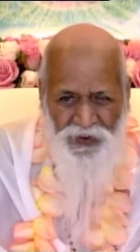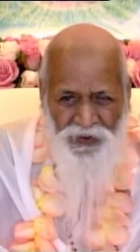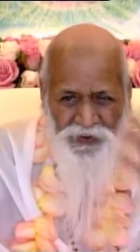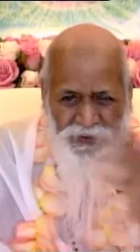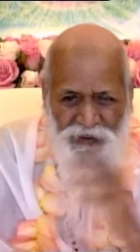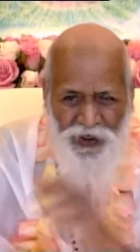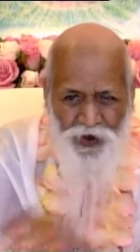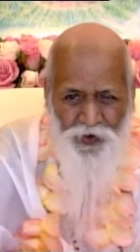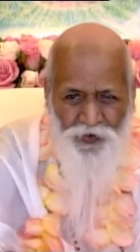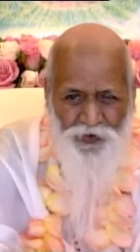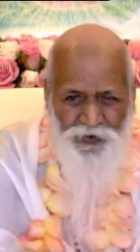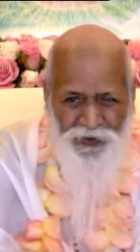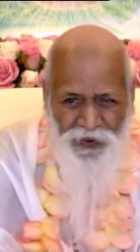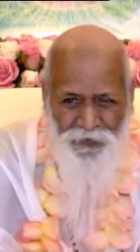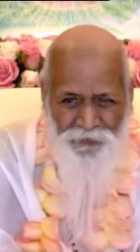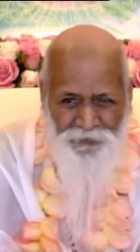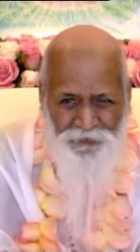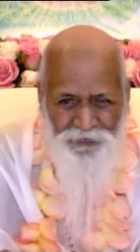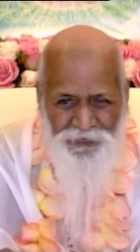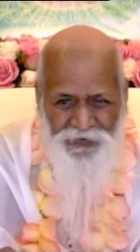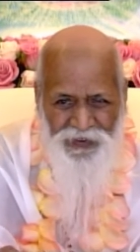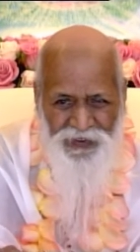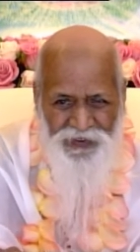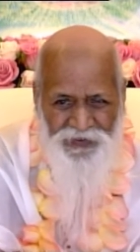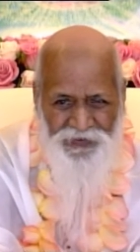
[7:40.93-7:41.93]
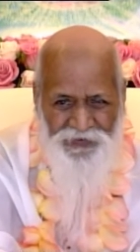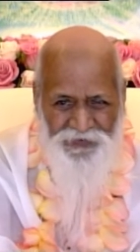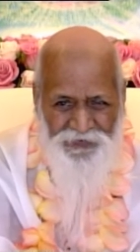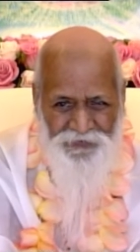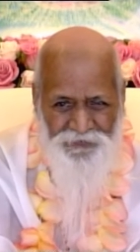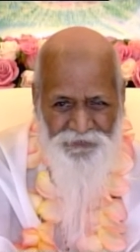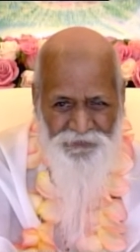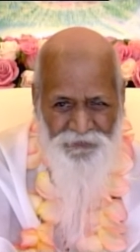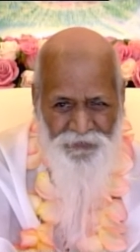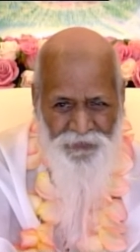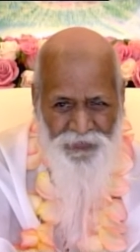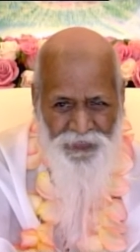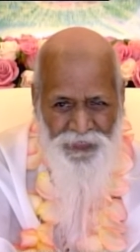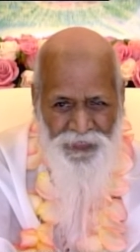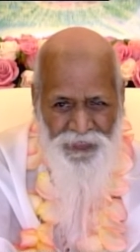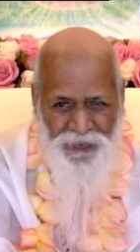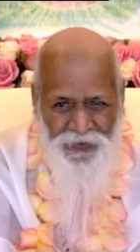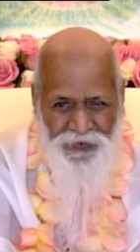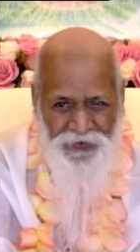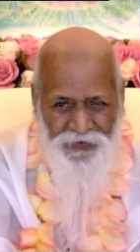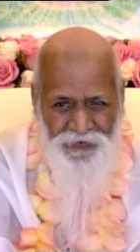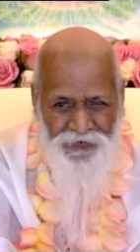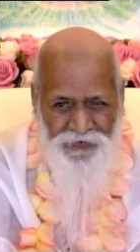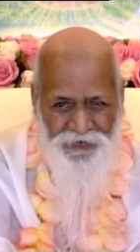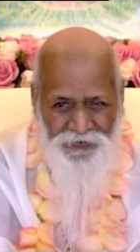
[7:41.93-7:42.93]
Now compare
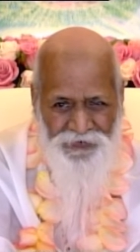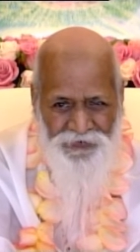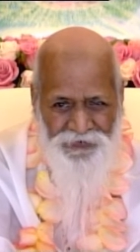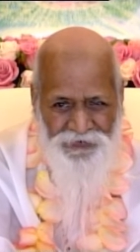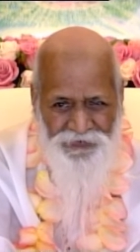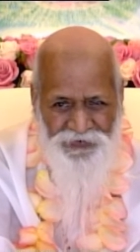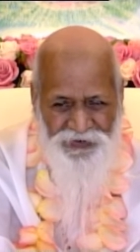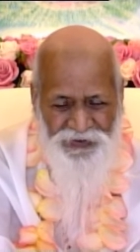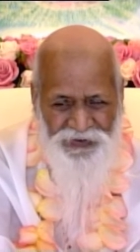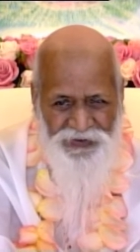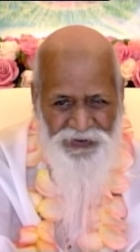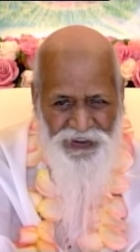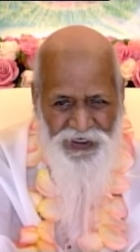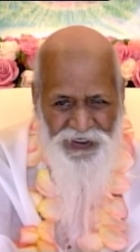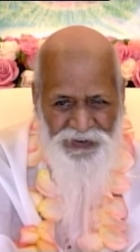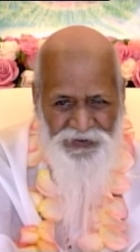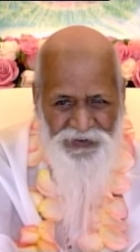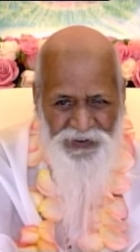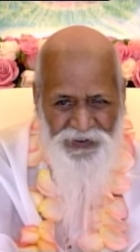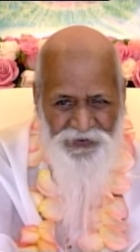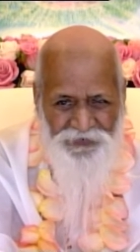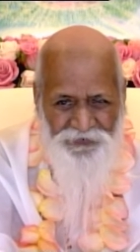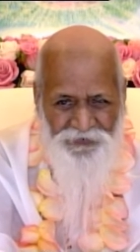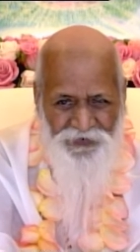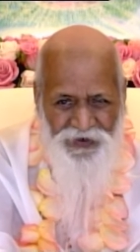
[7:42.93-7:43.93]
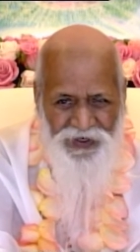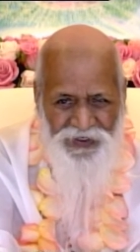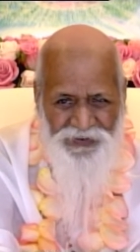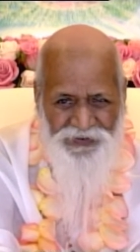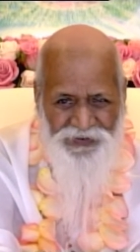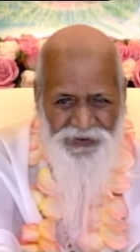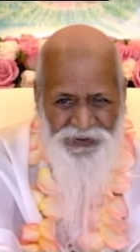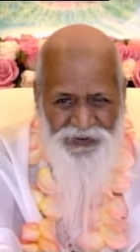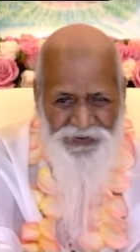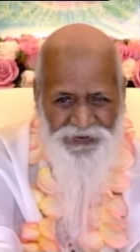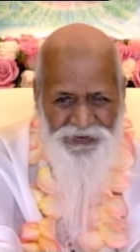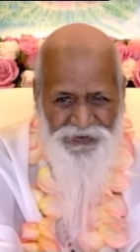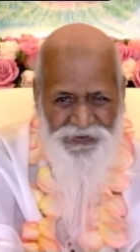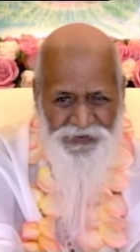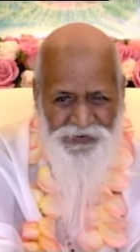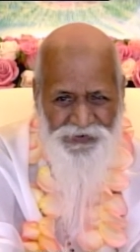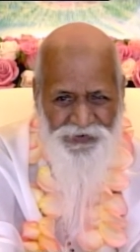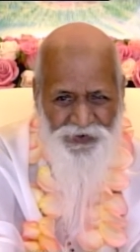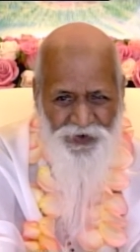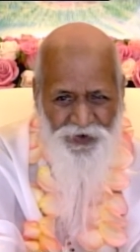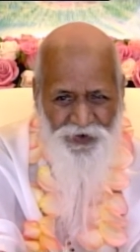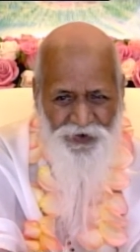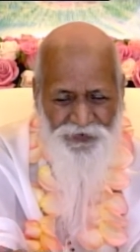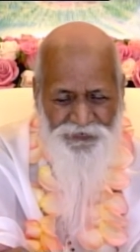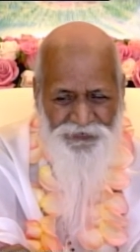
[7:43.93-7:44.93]
the great
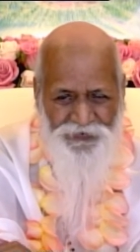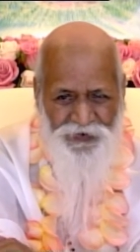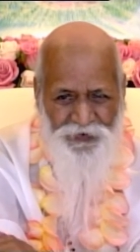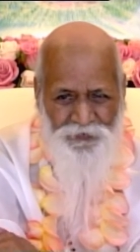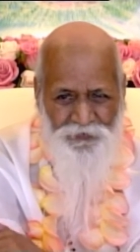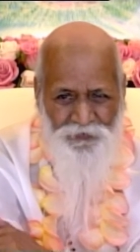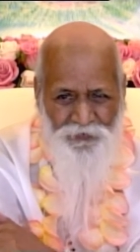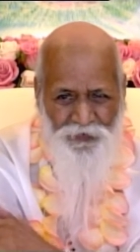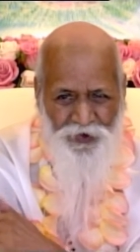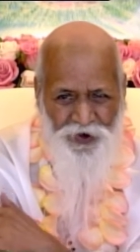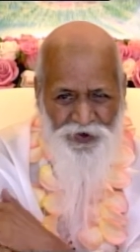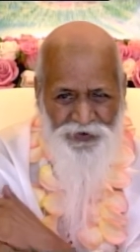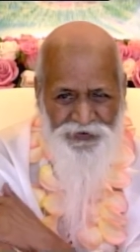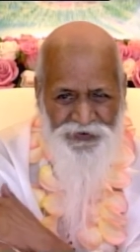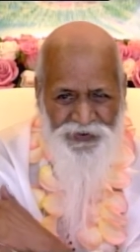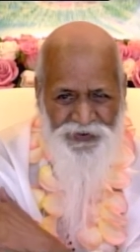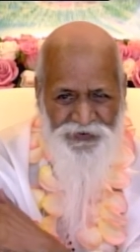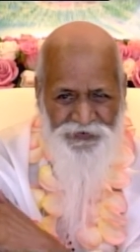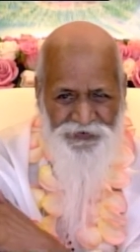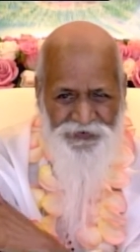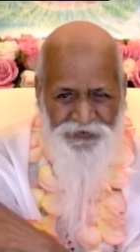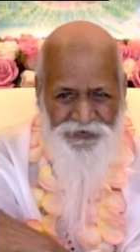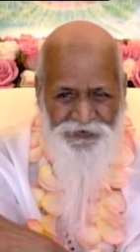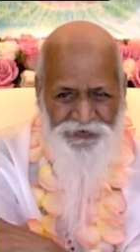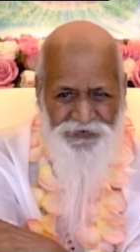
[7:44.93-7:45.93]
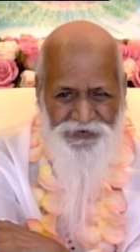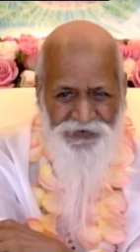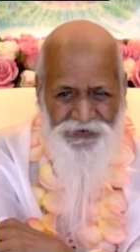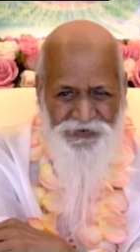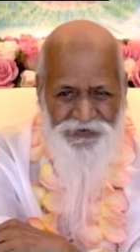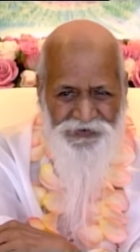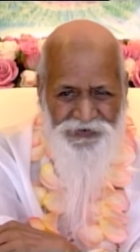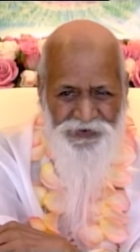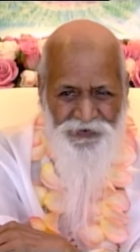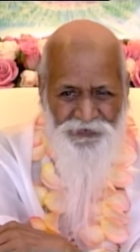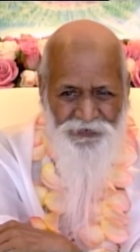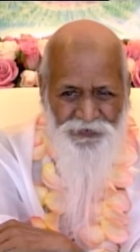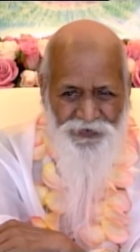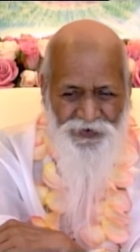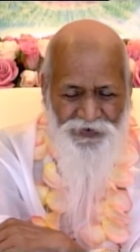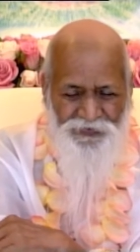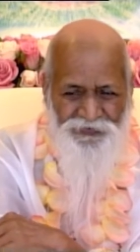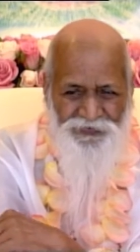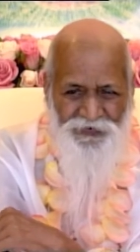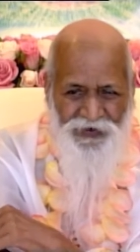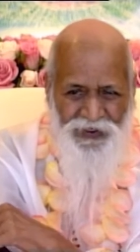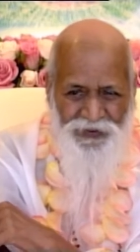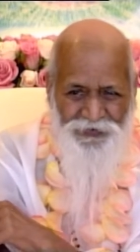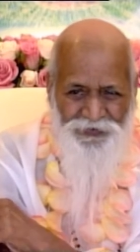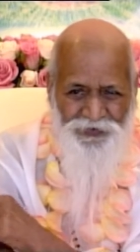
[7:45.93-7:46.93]
advantages of the modern system
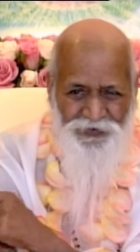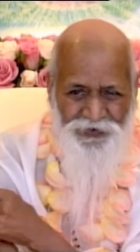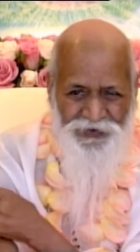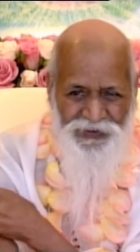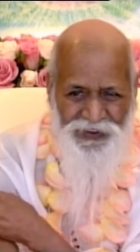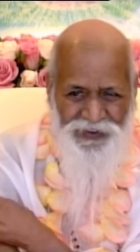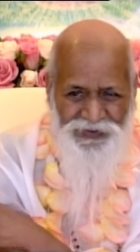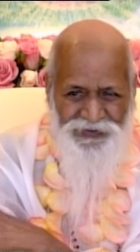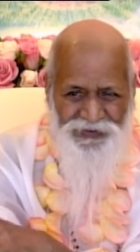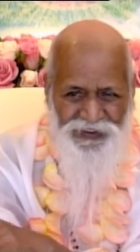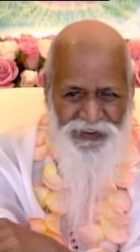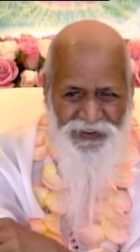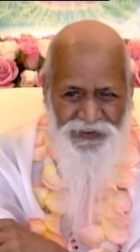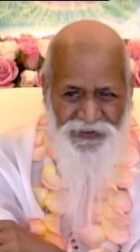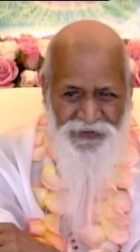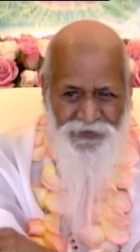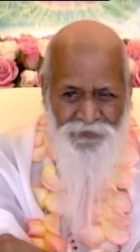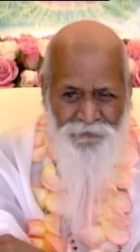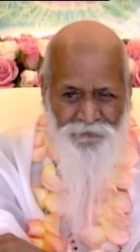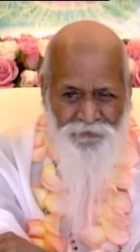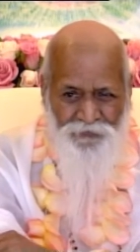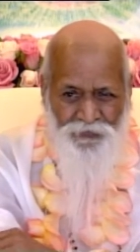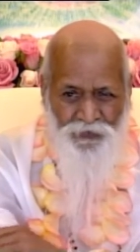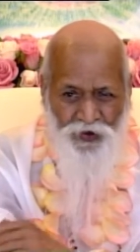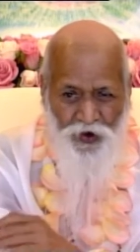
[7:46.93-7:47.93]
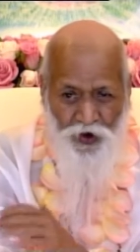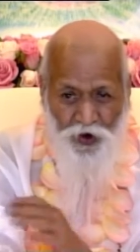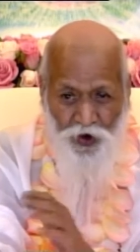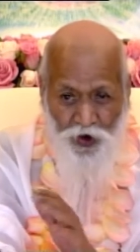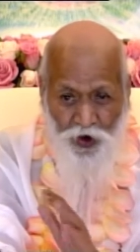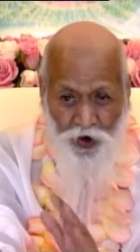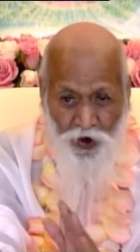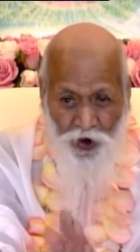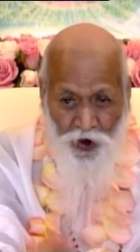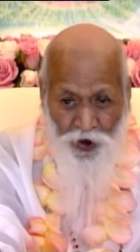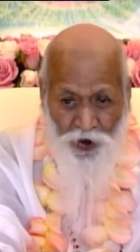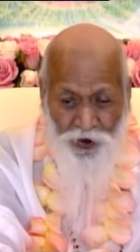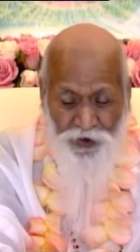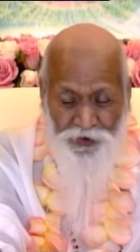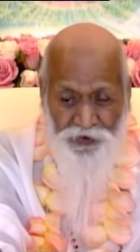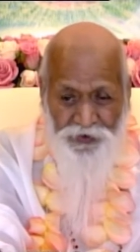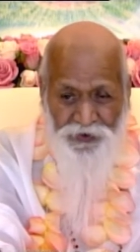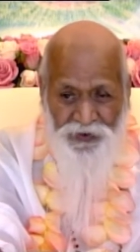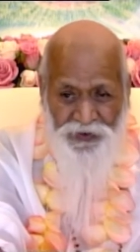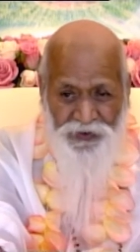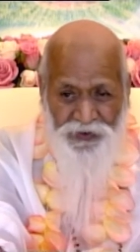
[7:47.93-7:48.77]
of education or